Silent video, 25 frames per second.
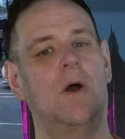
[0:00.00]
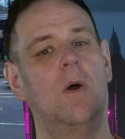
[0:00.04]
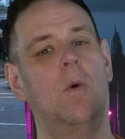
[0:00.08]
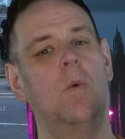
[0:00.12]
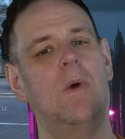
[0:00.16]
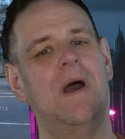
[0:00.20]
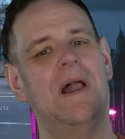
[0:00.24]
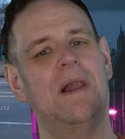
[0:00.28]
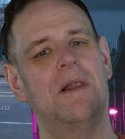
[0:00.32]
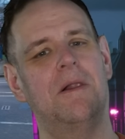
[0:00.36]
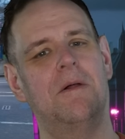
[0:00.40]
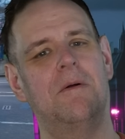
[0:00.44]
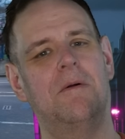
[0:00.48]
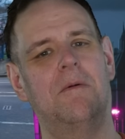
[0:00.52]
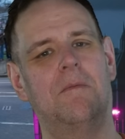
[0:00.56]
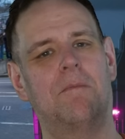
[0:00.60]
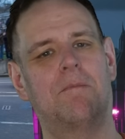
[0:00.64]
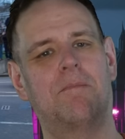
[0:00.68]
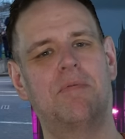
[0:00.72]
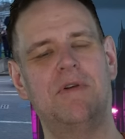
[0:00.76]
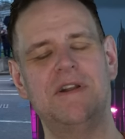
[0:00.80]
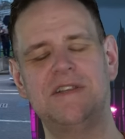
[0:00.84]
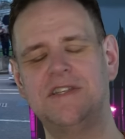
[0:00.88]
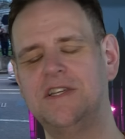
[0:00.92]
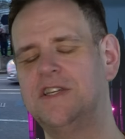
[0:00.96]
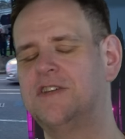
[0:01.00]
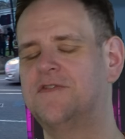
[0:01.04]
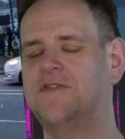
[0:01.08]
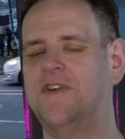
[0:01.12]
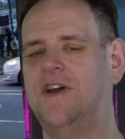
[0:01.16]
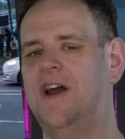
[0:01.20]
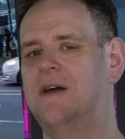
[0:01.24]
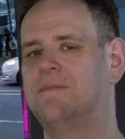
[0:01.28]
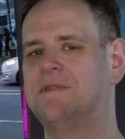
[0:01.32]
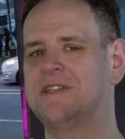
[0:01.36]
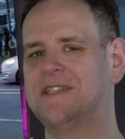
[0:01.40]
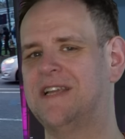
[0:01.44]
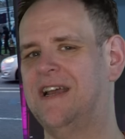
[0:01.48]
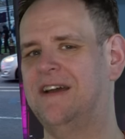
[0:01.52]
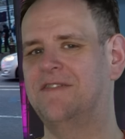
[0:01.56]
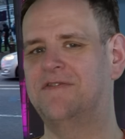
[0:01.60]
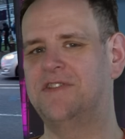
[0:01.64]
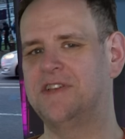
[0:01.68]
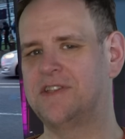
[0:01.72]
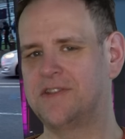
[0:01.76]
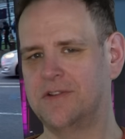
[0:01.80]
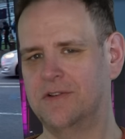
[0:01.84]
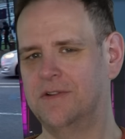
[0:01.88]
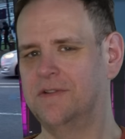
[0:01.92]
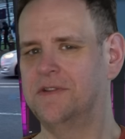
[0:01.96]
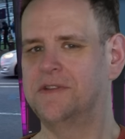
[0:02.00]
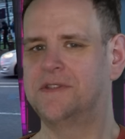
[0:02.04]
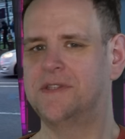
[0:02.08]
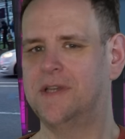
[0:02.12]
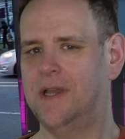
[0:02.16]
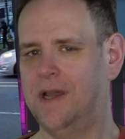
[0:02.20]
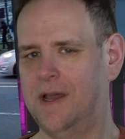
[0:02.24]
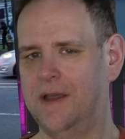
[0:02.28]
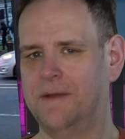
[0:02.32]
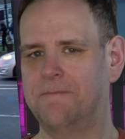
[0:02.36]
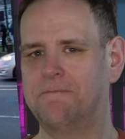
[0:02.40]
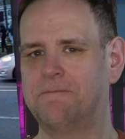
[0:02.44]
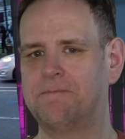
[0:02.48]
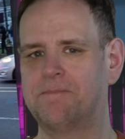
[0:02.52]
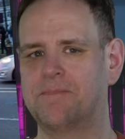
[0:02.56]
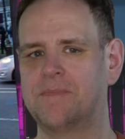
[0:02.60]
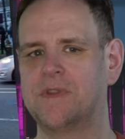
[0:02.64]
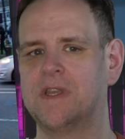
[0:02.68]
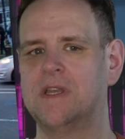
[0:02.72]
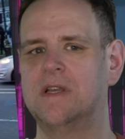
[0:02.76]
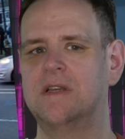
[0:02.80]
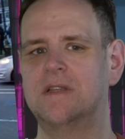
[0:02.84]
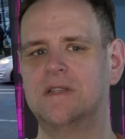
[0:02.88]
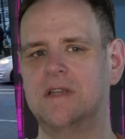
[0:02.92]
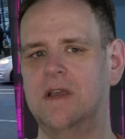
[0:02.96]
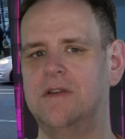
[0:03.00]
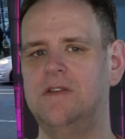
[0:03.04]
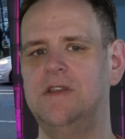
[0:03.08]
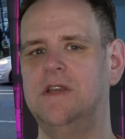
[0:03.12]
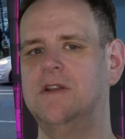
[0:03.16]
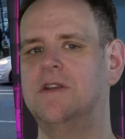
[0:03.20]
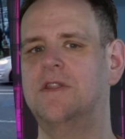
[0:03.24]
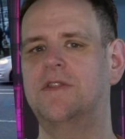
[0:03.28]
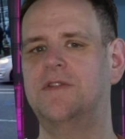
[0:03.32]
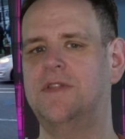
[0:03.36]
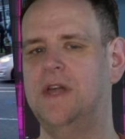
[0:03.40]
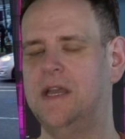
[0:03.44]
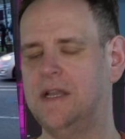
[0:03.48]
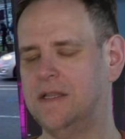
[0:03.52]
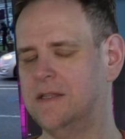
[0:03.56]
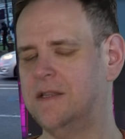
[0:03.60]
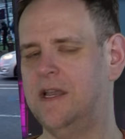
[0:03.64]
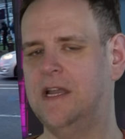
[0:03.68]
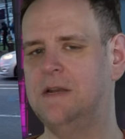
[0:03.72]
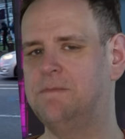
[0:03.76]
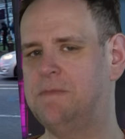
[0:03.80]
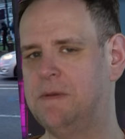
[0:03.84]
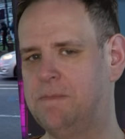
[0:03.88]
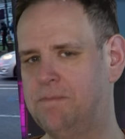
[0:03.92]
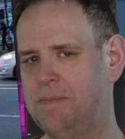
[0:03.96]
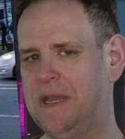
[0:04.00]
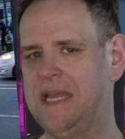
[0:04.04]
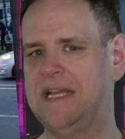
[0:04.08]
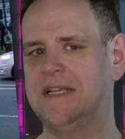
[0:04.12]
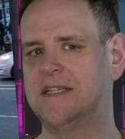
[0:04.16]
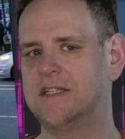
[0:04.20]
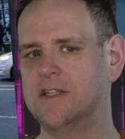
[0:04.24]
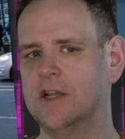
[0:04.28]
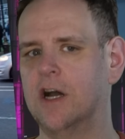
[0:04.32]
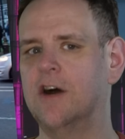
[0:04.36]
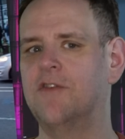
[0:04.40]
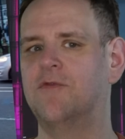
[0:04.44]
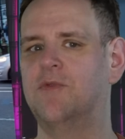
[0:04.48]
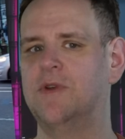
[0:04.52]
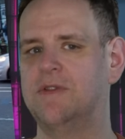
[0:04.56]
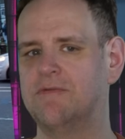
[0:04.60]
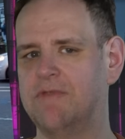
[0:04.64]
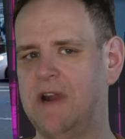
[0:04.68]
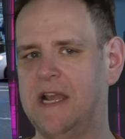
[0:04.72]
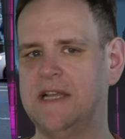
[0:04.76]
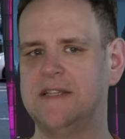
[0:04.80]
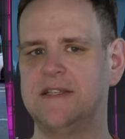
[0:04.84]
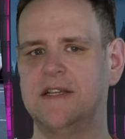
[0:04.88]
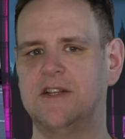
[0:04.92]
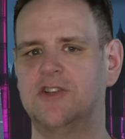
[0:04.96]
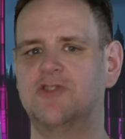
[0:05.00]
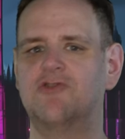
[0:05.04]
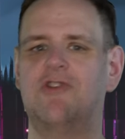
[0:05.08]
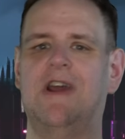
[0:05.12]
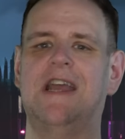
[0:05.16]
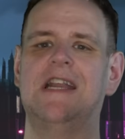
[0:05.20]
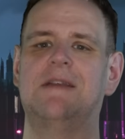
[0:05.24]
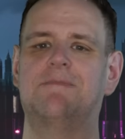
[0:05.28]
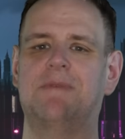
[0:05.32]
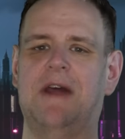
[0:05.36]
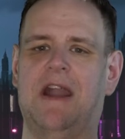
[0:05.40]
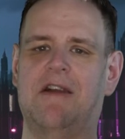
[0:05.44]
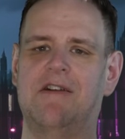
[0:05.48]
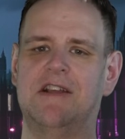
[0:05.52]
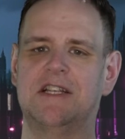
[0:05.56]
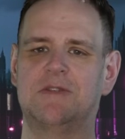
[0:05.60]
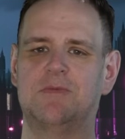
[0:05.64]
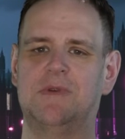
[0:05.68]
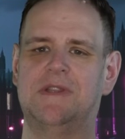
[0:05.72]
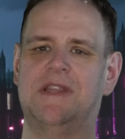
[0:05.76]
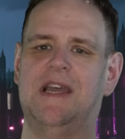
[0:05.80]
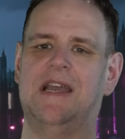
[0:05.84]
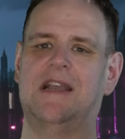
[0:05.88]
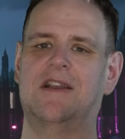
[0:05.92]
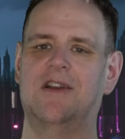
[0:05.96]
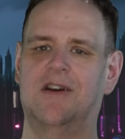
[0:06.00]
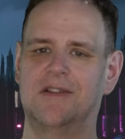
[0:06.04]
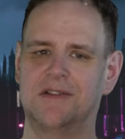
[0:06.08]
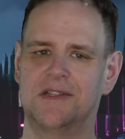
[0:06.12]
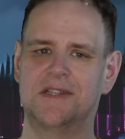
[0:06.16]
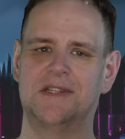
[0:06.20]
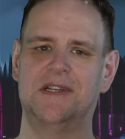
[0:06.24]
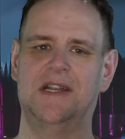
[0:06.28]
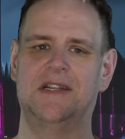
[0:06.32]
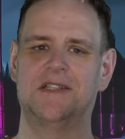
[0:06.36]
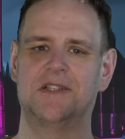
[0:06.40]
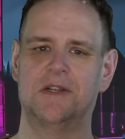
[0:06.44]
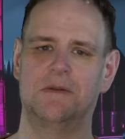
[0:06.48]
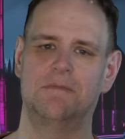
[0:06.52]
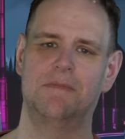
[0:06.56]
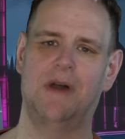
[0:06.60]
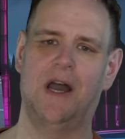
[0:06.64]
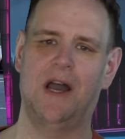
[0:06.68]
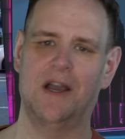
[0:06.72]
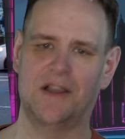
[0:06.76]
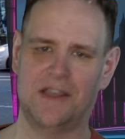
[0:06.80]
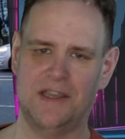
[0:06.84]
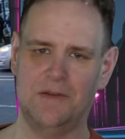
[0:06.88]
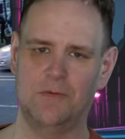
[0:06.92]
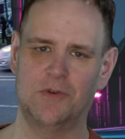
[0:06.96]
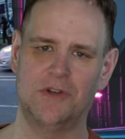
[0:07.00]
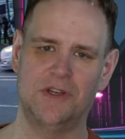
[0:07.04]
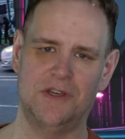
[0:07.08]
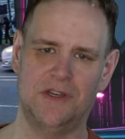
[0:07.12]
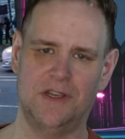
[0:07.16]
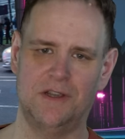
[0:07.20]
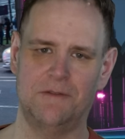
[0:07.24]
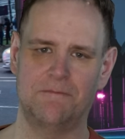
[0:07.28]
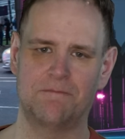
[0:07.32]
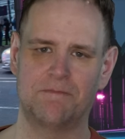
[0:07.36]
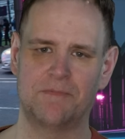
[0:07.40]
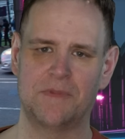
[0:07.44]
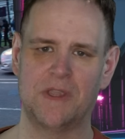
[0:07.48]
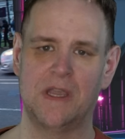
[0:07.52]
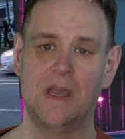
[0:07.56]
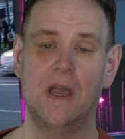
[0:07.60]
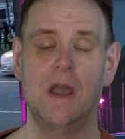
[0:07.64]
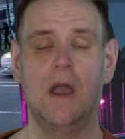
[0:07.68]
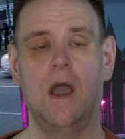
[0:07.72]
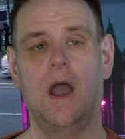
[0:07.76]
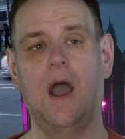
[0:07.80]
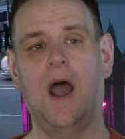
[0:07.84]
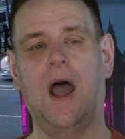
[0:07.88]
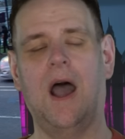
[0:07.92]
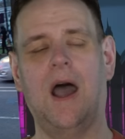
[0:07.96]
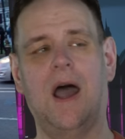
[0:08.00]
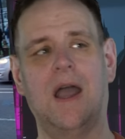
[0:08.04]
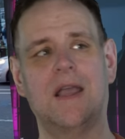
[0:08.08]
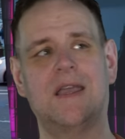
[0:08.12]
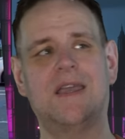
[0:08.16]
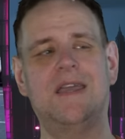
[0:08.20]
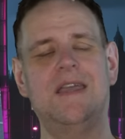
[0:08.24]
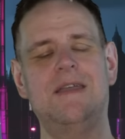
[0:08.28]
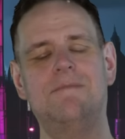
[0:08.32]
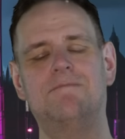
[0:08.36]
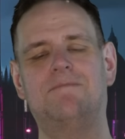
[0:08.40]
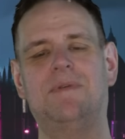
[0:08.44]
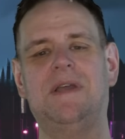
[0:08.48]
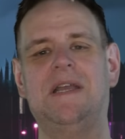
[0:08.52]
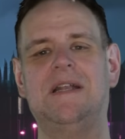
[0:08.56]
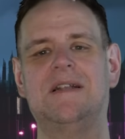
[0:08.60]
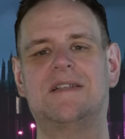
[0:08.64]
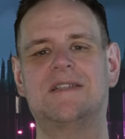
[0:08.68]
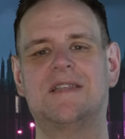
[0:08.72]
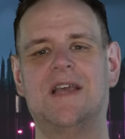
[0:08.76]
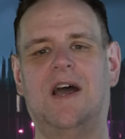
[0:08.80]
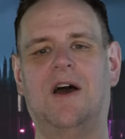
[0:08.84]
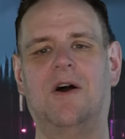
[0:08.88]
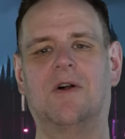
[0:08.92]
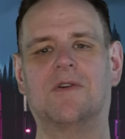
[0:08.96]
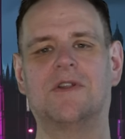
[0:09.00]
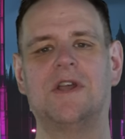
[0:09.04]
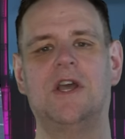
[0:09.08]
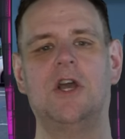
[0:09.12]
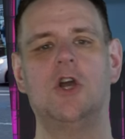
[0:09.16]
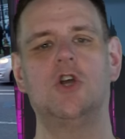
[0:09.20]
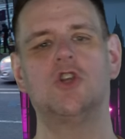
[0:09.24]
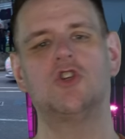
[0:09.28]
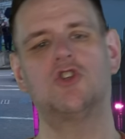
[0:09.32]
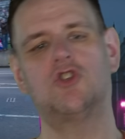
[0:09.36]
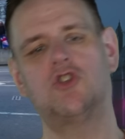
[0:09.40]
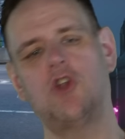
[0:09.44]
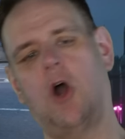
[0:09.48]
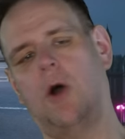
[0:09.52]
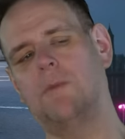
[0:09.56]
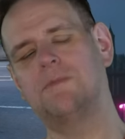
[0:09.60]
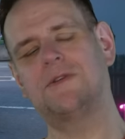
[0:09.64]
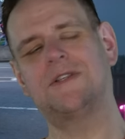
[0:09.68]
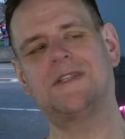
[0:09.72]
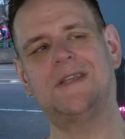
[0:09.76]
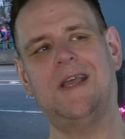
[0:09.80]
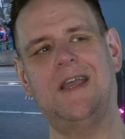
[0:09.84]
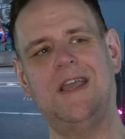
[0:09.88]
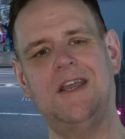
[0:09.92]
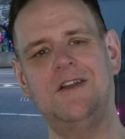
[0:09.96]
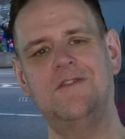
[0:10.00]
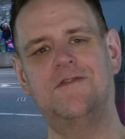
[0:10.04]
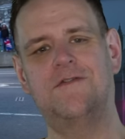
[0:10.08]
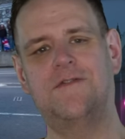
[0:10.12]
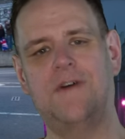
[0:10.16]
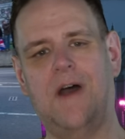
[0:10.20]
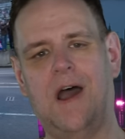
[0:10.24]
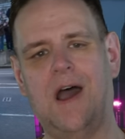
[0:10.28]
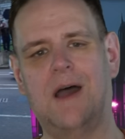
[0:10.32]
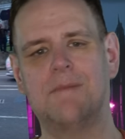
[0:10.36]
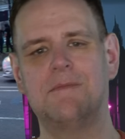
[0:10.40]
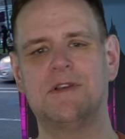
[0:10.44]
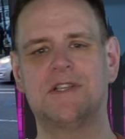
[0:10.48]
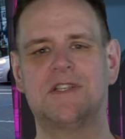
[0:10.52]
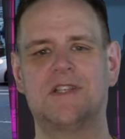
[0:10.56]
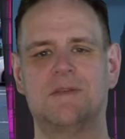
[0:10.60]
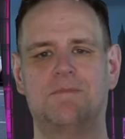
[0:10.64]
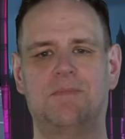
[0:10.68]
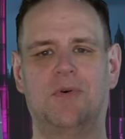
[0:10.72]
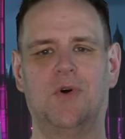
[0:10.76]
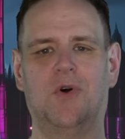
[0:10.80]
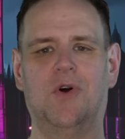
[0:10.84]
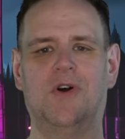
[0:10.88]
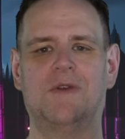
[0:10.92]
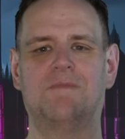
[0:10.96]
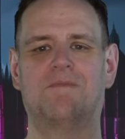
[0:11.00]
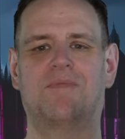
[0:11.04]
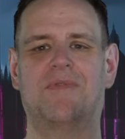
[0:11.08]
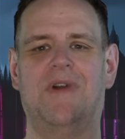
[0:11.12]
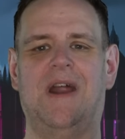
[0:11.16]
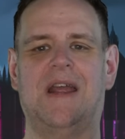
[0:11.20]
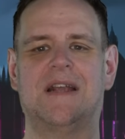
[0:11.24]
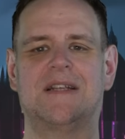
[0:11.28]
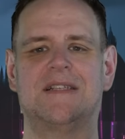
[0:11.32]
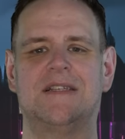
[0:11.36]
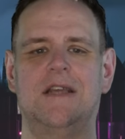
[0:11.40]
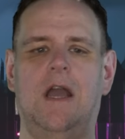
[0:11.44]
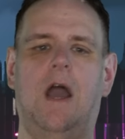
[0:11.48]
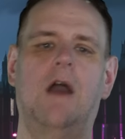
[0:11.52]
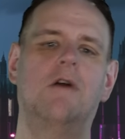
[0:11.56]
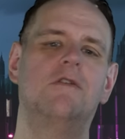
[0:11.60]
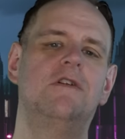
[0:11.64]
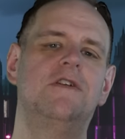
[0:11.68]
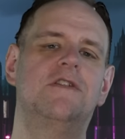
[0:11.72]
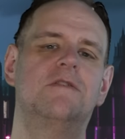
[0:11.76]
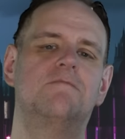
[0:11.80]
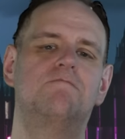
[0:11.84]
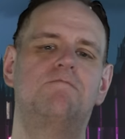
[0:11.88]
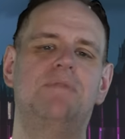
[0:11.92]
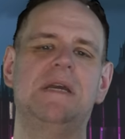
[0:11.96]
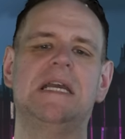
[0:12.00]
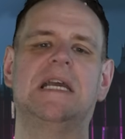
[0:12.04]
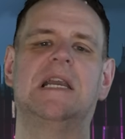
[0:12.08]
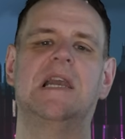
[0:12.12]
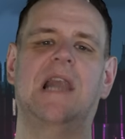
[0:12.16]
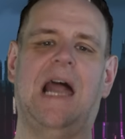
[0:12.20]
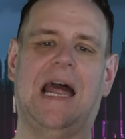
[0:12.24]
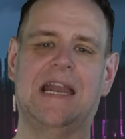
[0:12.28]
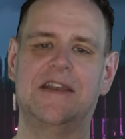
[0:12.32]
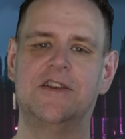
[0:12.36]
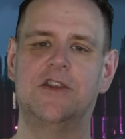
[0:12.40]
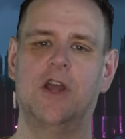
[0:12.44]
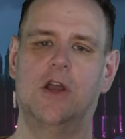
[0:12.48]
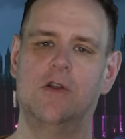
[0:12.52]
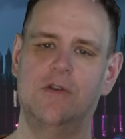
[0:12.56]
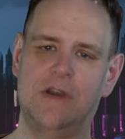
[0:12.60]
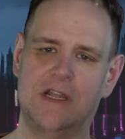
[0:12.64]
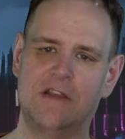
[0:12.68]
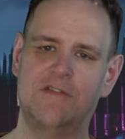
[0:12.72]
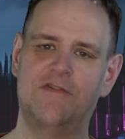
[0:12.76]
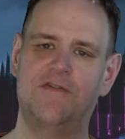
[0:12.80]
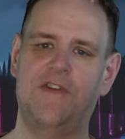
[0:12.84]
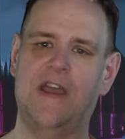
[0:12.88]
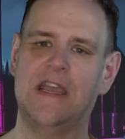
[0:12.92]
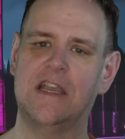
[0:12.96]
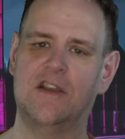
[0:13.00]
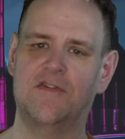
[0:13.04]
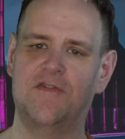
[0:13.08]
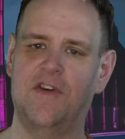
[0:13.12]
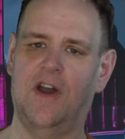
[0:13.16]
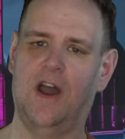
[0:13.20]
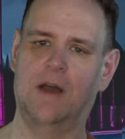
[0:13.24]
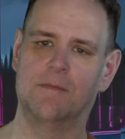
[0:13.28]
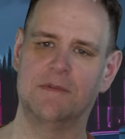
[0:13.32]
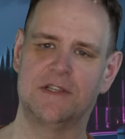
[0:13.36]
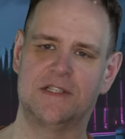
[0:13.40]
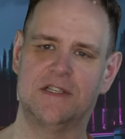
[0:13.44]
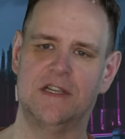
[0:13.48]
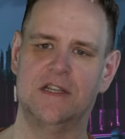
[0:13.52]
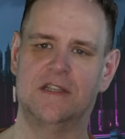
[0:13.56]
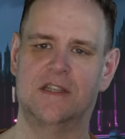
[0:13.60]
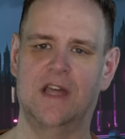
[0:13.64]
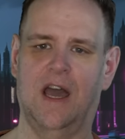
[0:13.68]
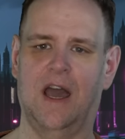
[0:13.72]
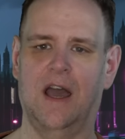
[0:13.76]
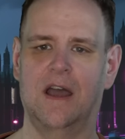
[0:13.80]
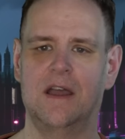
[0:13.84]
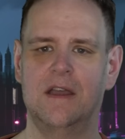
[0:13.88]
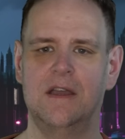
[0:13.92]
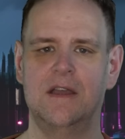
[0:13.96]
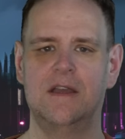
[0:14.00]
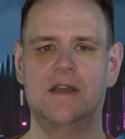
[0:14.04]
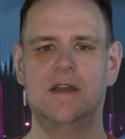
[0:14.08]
Well, British farmers have this all the time. So you'd think they'd be pissed off with raising trade barriers with their continental market, wouldn't you? I keep being told, stop saying farmers supported Brexit. Only the big landowning fake farmers did that.